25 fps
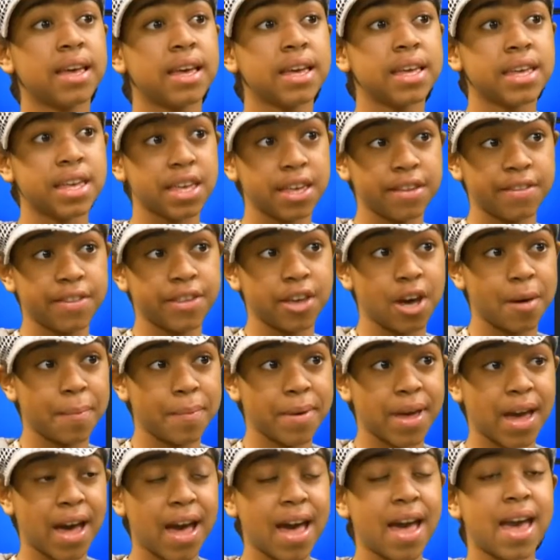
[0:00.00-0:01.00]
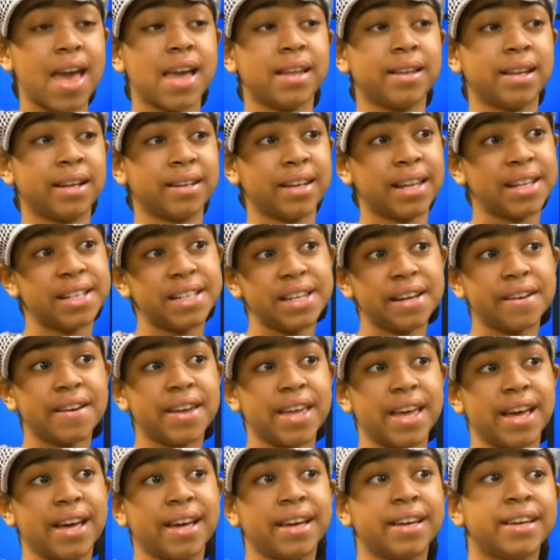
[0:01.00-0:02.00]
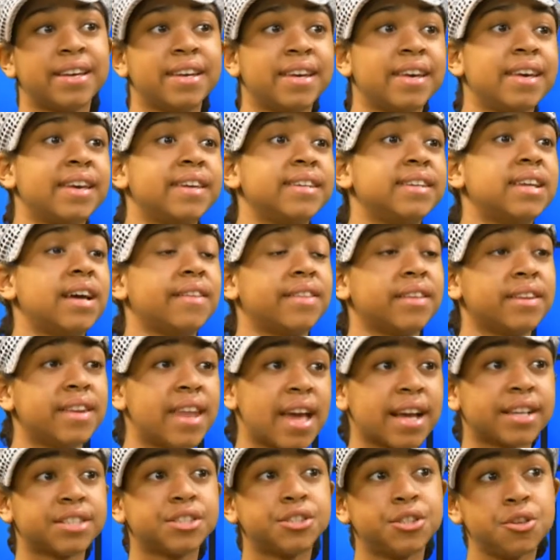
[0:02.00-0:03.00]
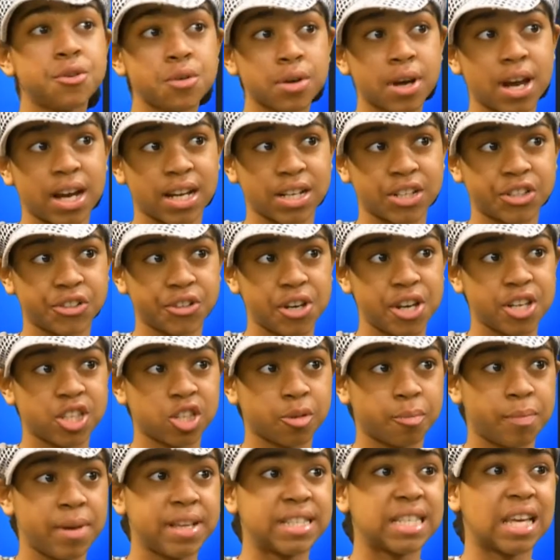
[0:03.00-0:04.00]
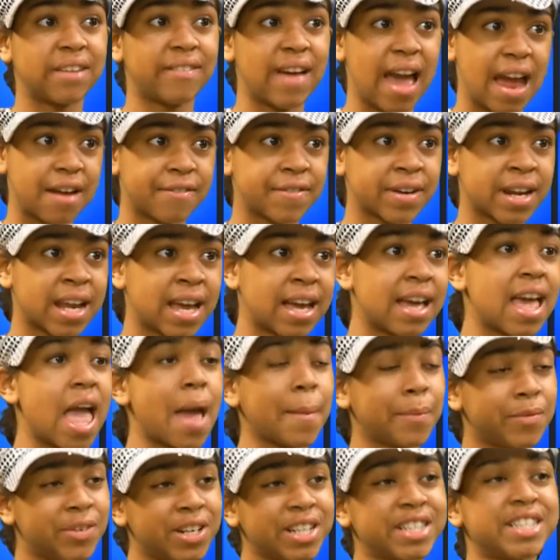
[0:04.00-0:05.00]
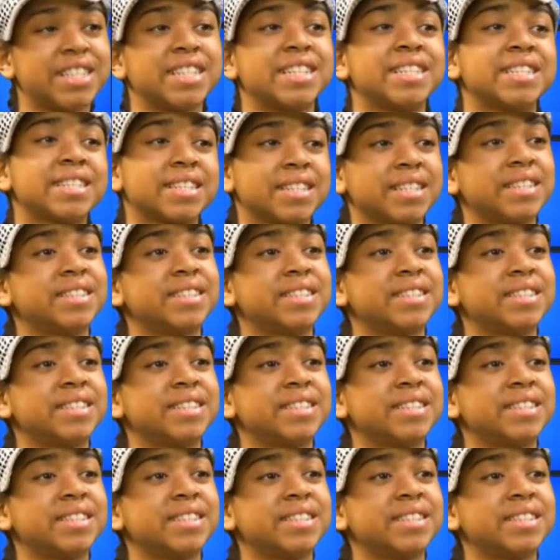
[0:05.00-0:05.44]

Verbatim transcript: Ethiopia, and now Nigeria. Now the next two countries would be South Africa and Mauritius.